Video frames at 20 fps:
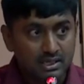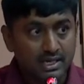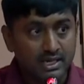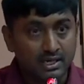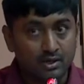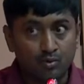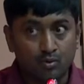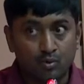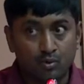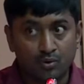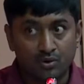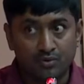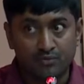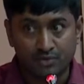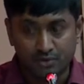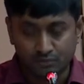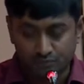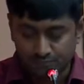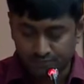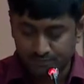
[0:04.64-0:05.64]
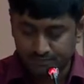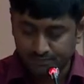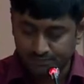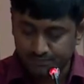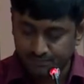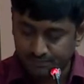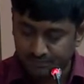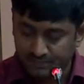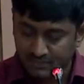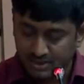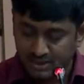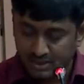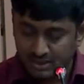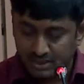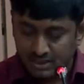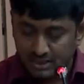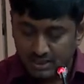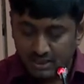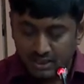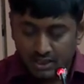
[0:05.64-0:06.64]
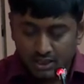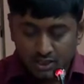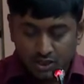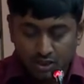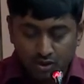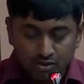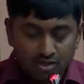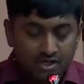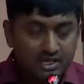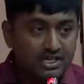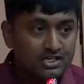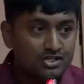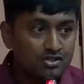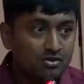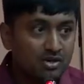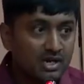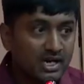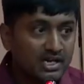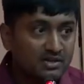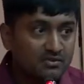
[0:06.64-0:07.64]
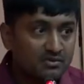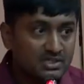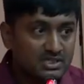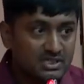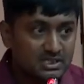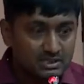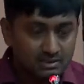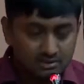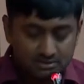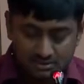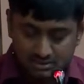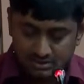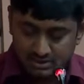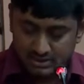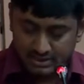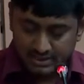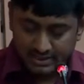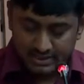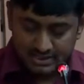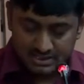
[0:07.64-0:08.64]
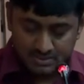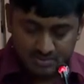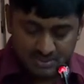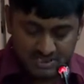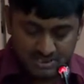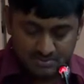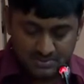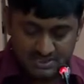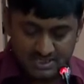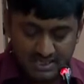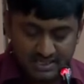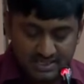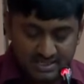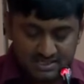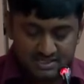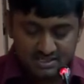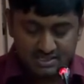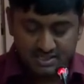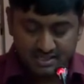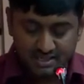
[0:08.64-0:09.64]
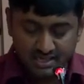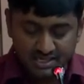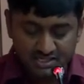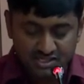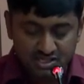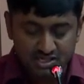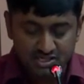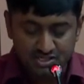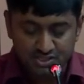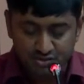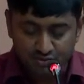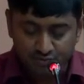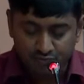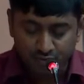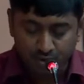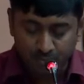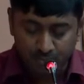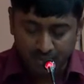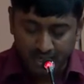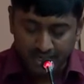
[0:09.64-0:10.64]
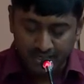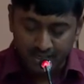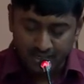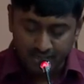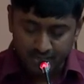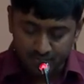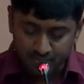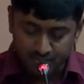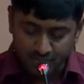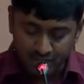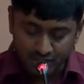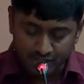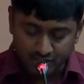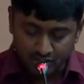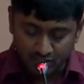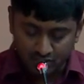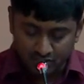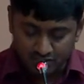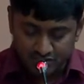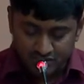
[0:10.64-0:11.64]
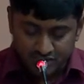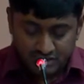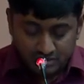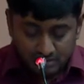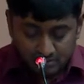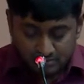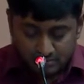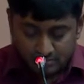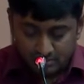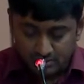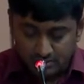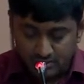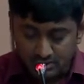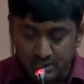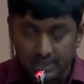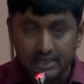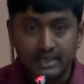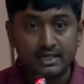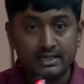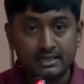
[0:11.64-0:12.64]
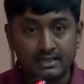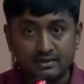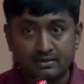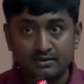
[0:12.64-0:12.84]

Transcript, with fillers: and overview. Dr. Kishor Gaikwad sir is principal scientist in National Institute for Plant and Biotechnology in